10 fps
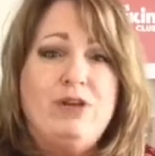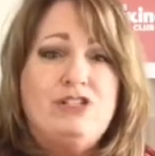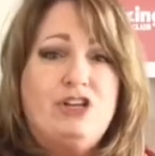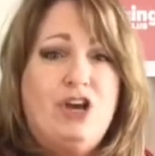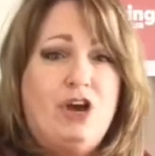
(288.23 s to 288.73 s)
to
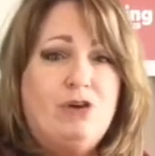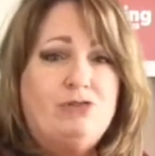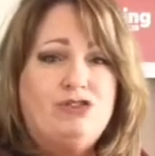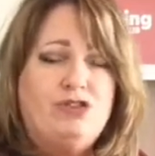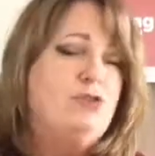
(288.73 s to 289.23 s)
go
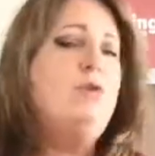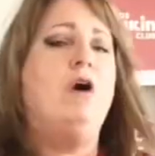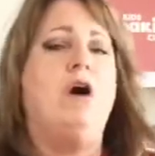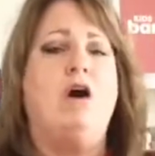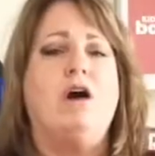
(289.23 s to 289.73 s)
to
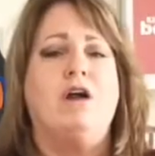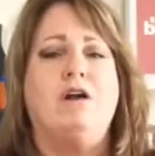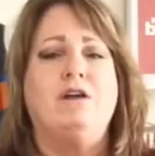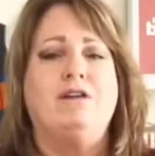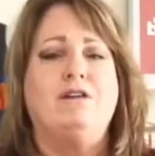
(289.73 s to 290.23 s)

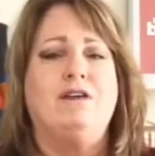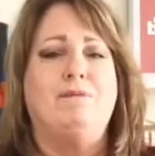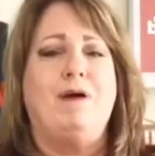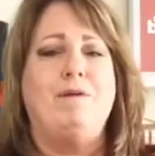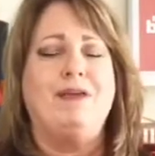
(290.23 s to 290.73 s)
our, you
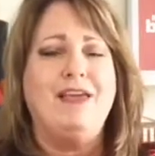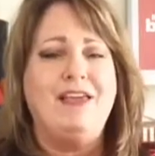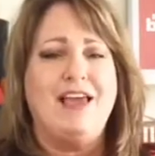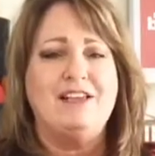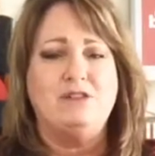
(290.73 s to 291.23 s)
probably can
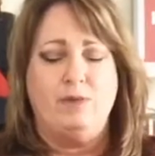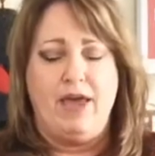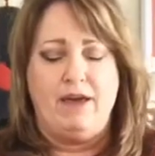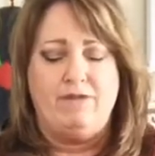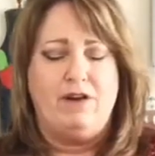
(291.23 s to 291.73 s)
guess, we have
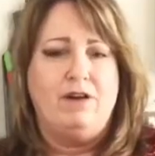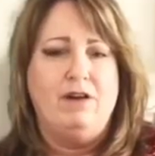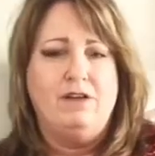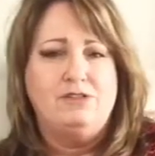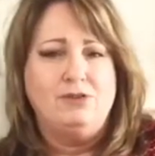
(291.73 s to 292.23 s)
our
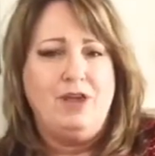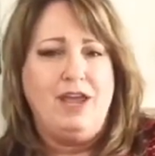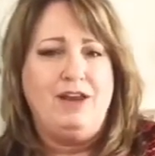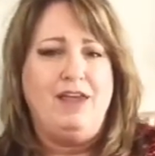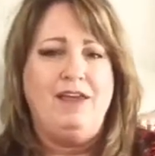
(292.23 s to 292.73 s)

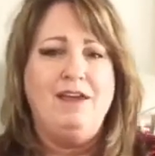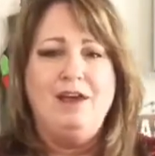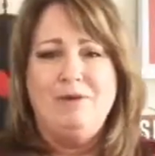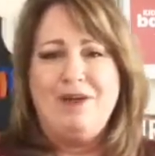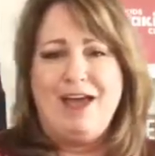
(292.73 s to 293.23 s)
zucchini,
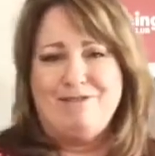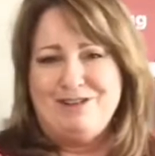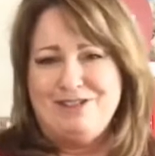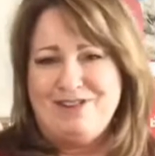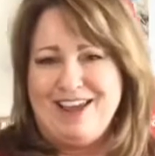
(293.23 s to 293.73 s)
we have our
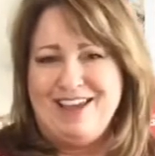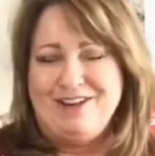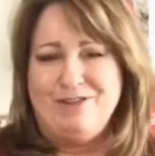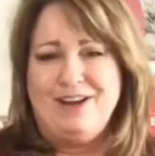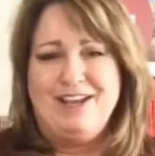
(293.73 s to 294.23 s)
dry
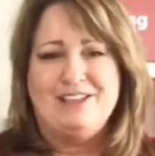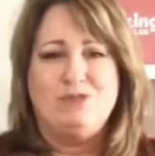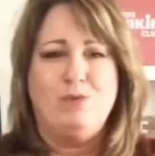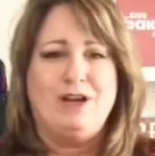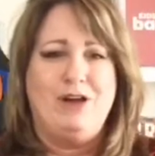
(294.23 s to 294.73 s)
ingredients,
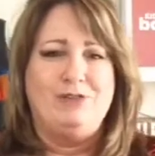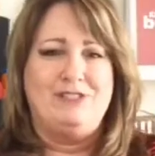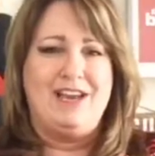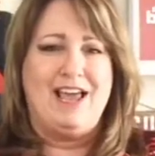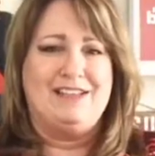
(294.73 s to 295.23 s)
what goes
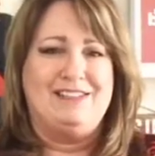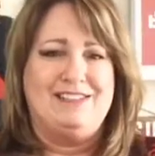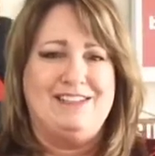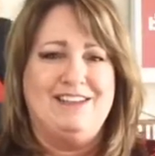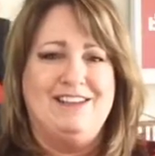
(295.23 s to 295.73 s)
next?
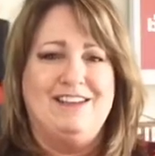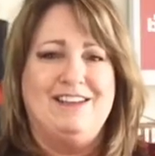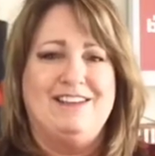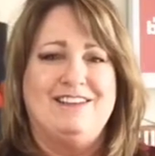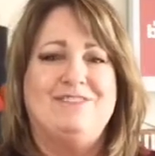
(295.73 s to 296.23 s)

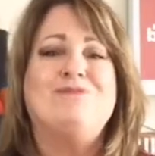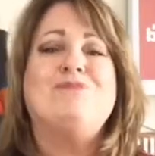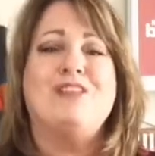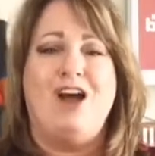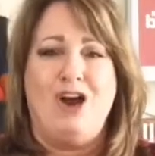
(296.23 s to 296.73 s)

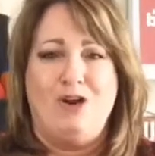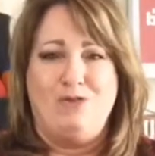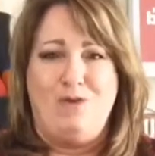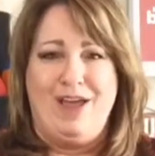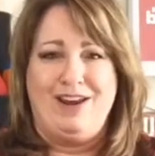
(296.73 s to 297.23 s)
our
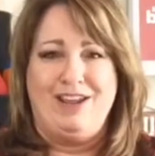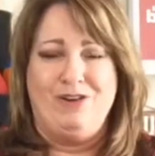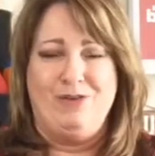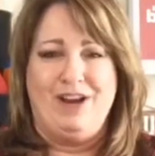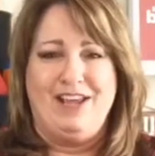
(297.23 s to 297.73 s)
wet
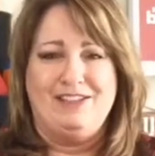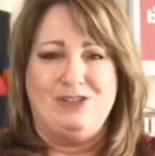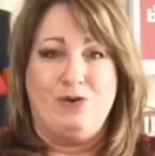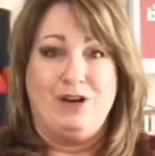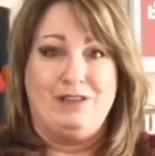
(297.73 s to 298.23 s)
ingredients or
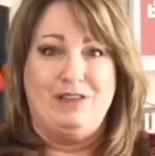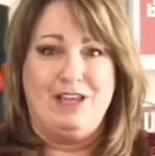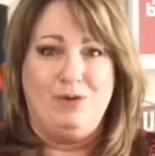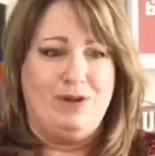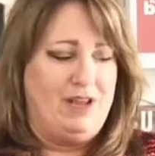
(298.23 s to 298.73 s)
our
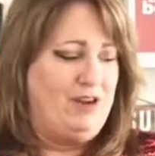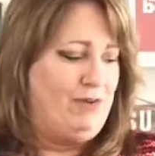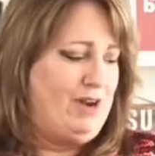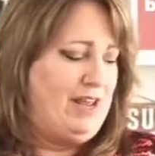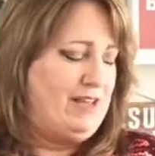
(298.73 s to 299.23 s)
liquid
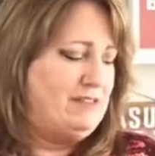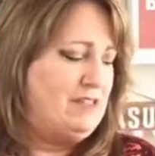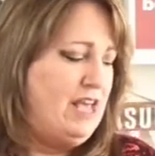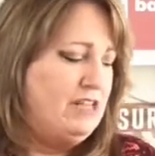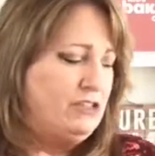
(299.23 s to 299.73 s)
ingredients.
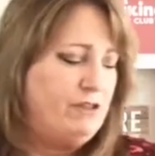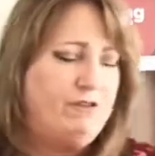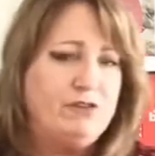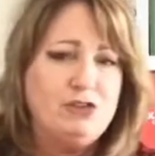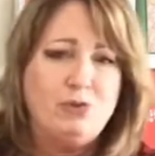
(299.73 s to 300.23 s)
So the
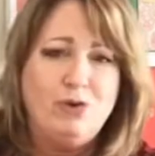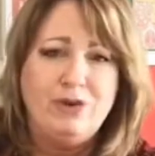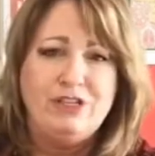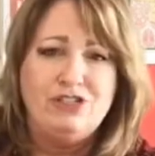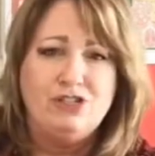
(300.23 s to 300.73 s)
first we're going
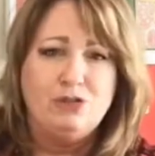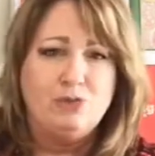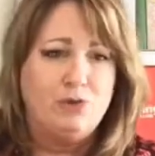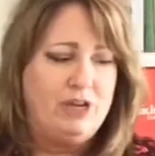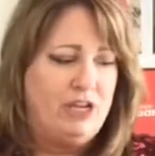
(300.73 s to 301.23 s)
to do is we're
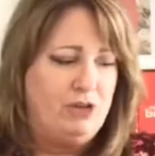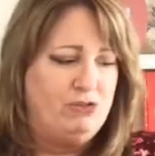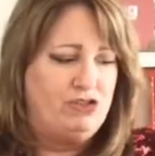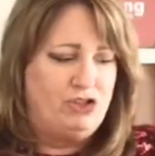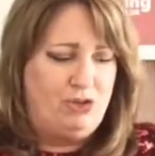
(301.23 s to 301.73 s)
going to use
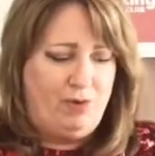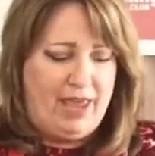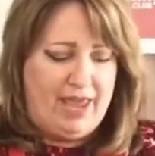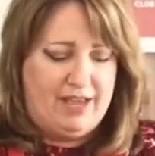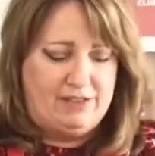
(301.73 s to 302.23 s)
two
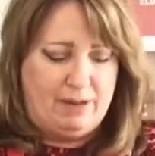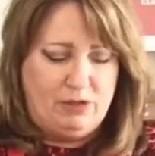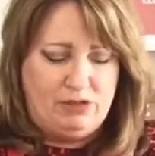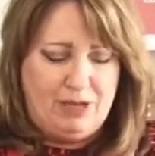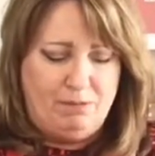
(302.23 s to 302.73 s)
eggs. I'm
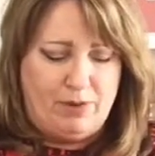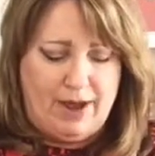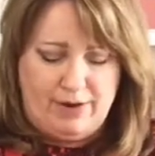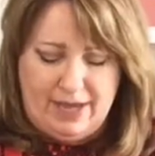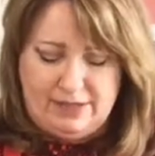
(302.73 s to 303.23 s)
using brown
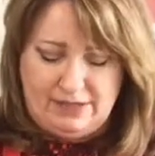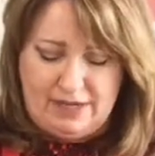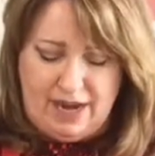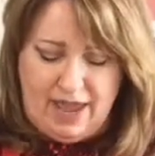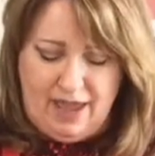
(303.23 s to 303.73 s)
eggs today.